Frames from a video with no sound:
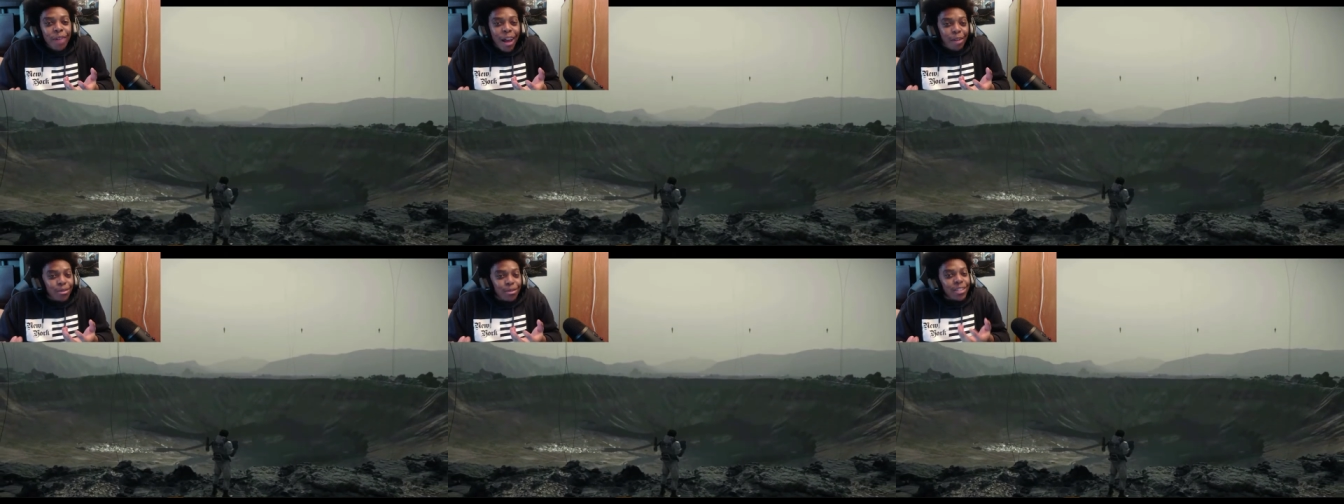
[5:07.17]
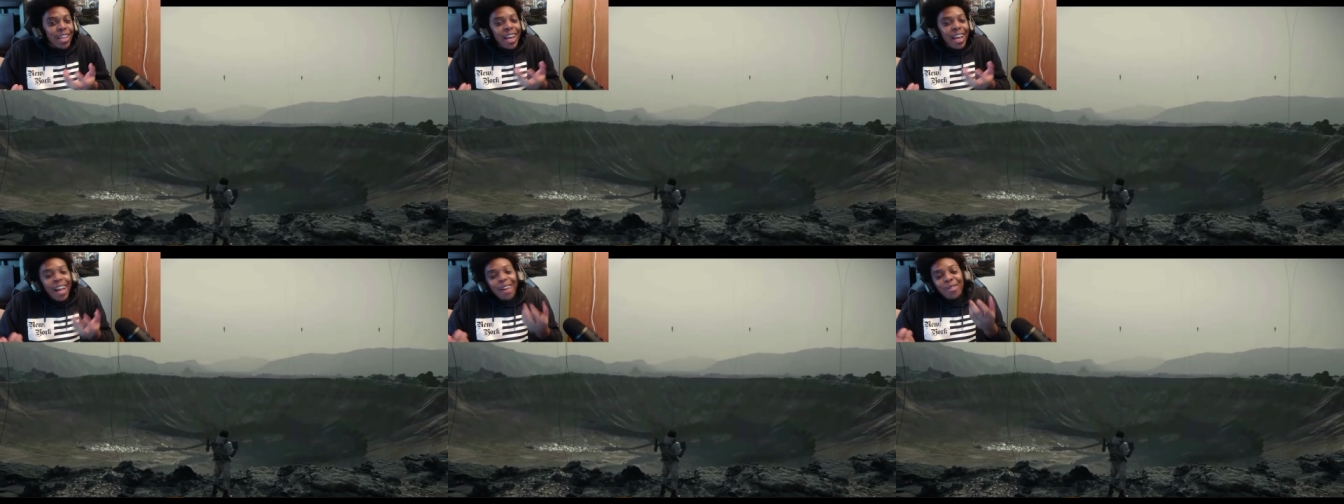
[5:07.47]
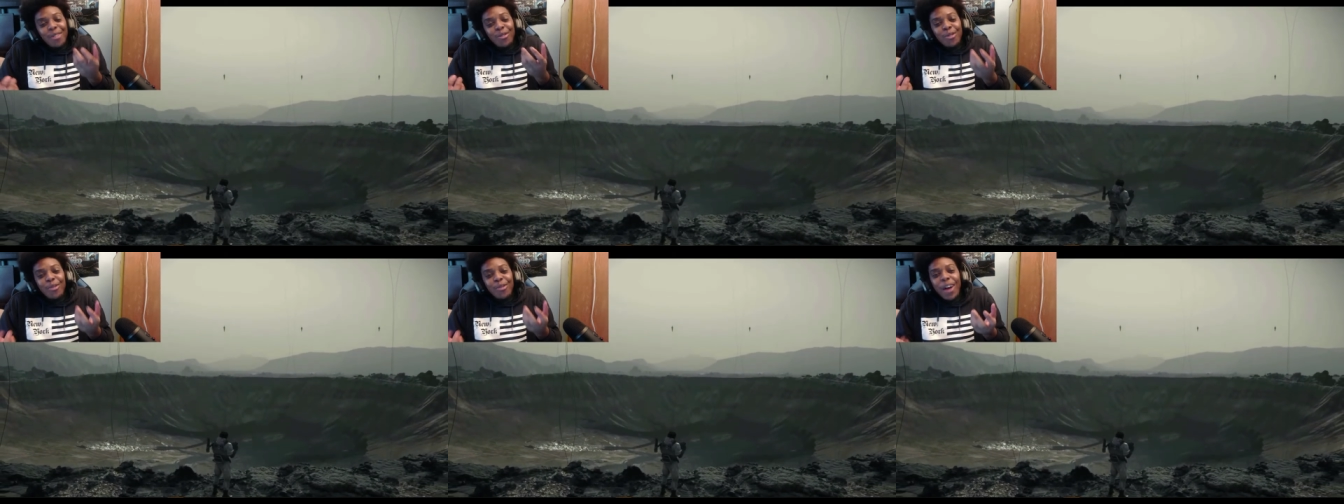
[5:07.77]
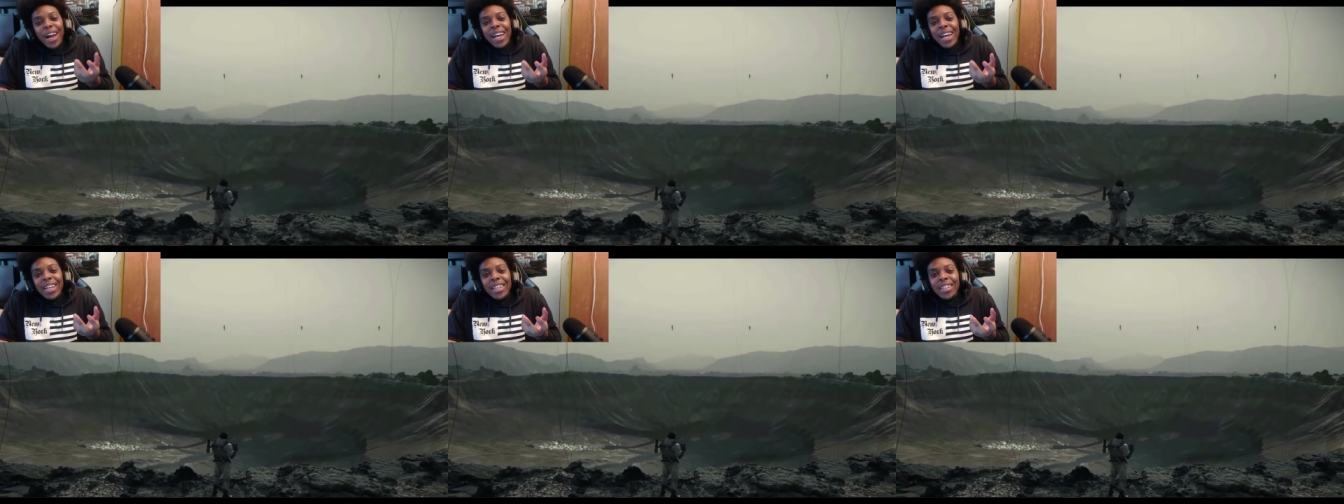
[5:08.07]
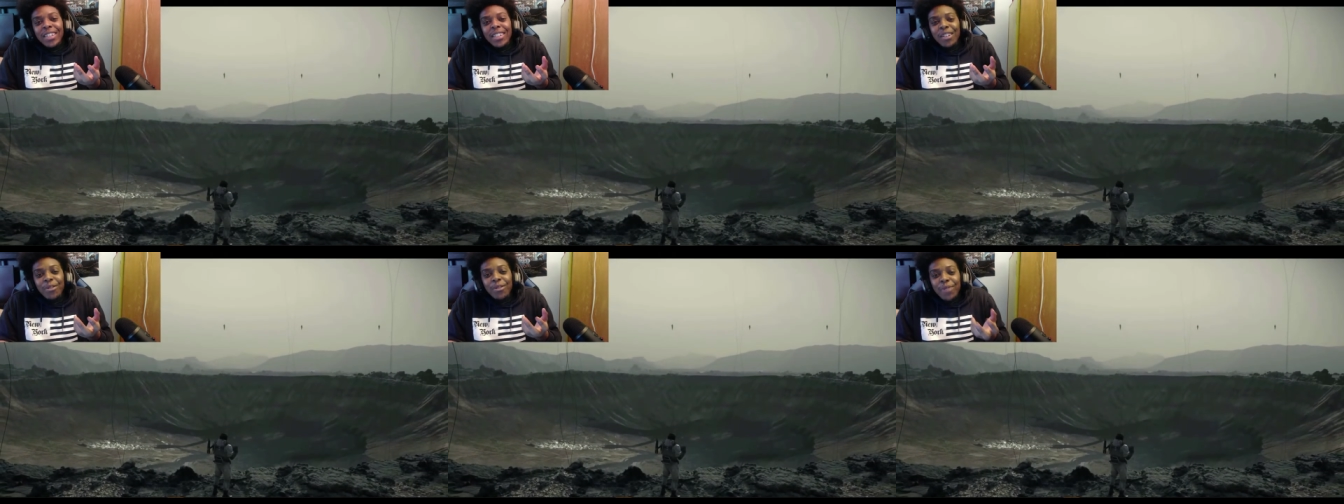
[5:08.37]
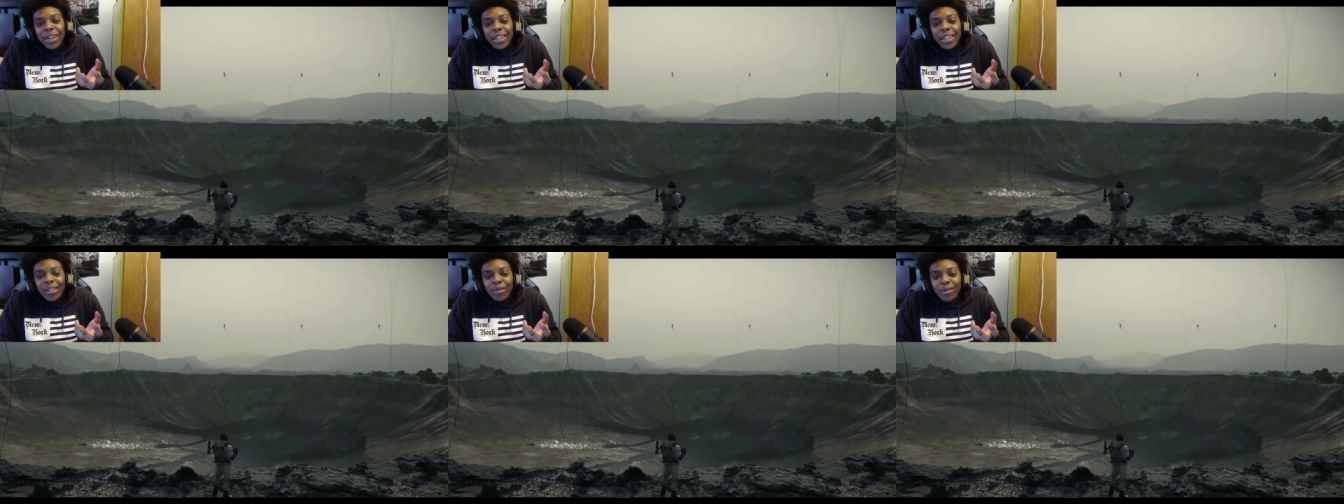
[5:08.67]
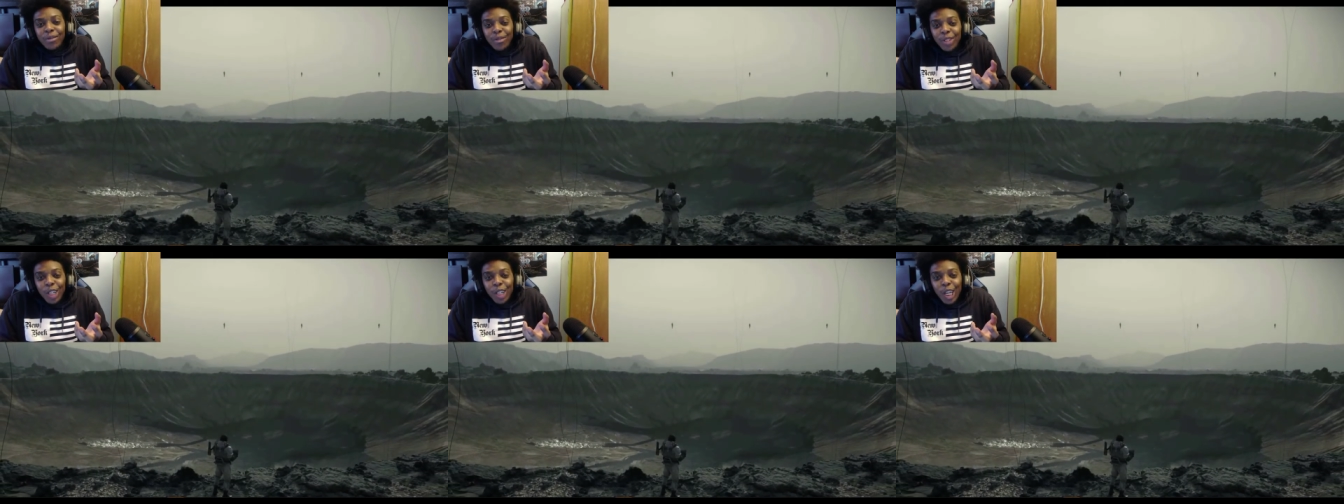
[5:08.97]
I was like, I don't know why I didn't get rated,
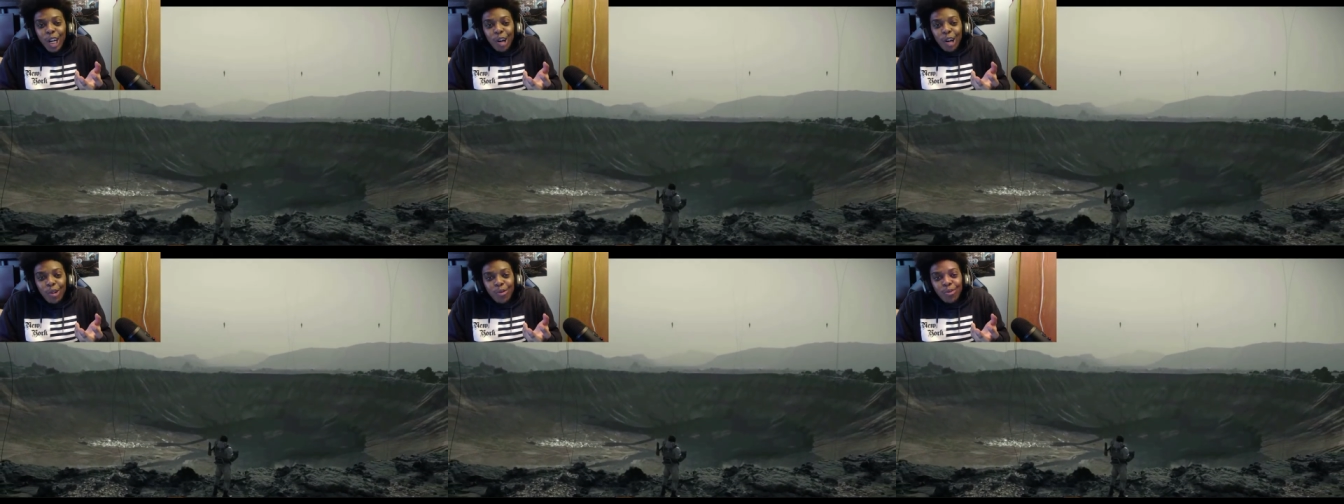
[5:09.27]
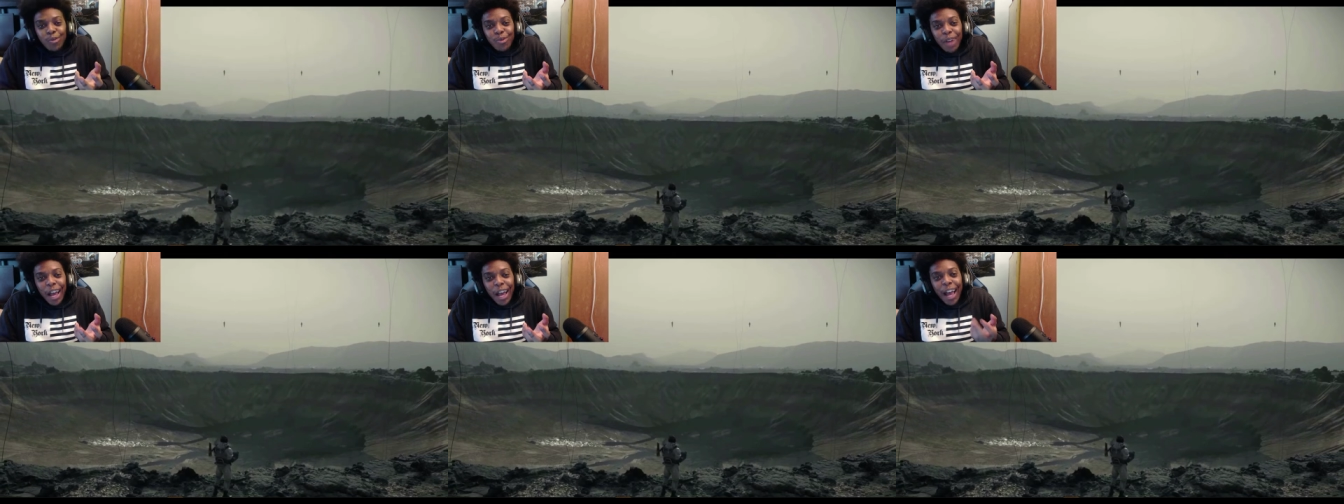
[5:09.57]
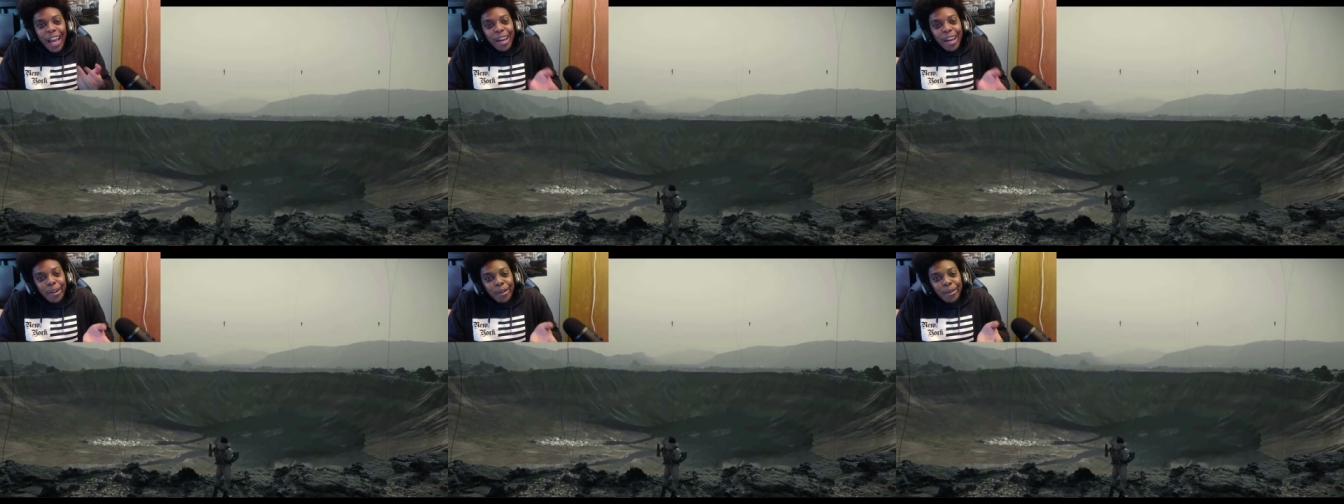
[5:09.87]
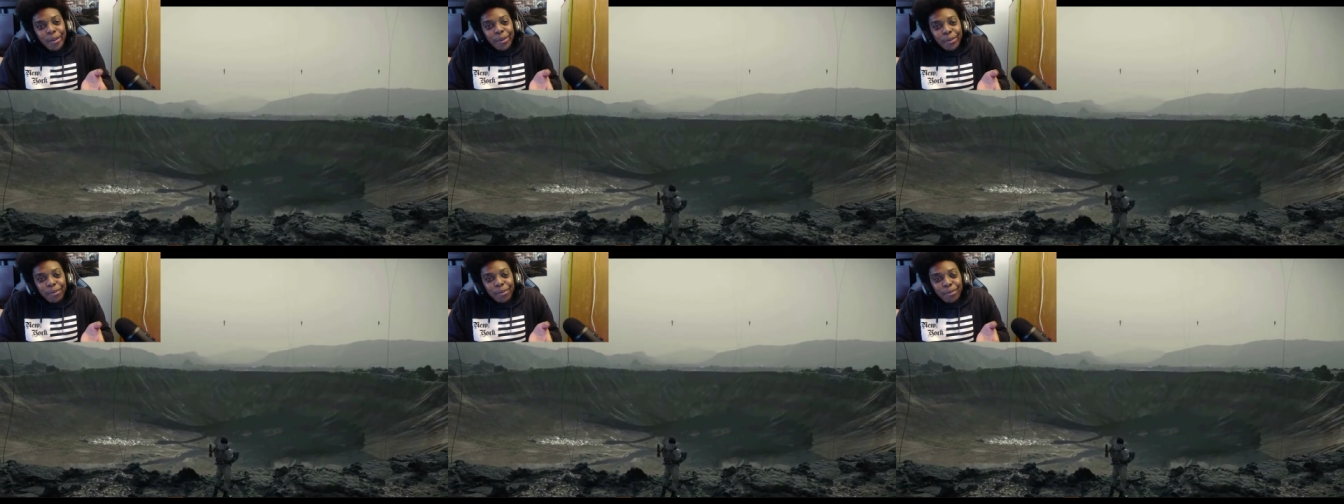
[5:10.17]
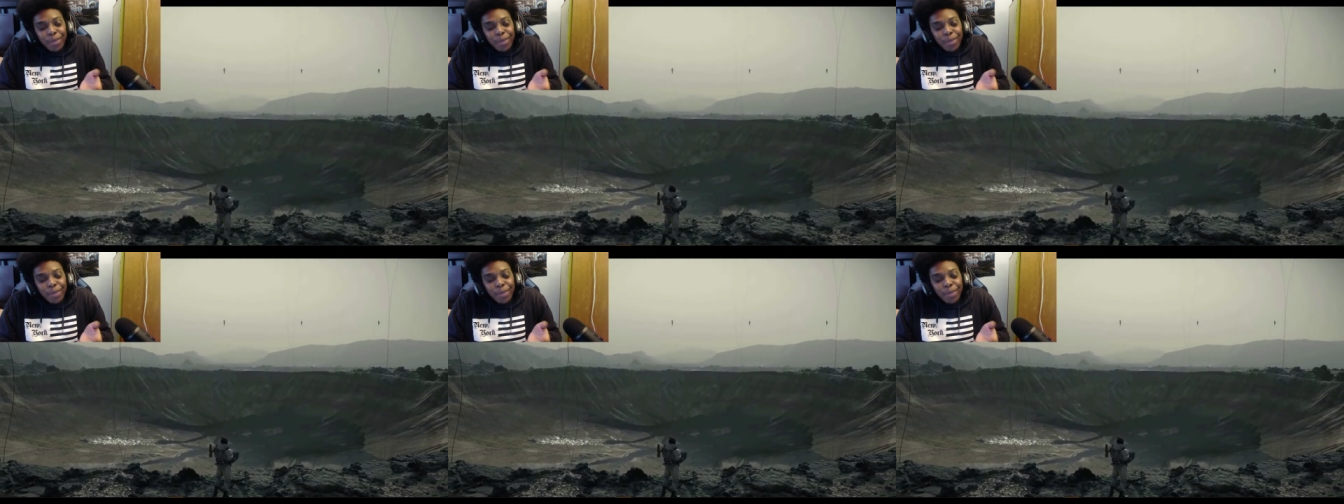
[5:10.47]
you know, higher,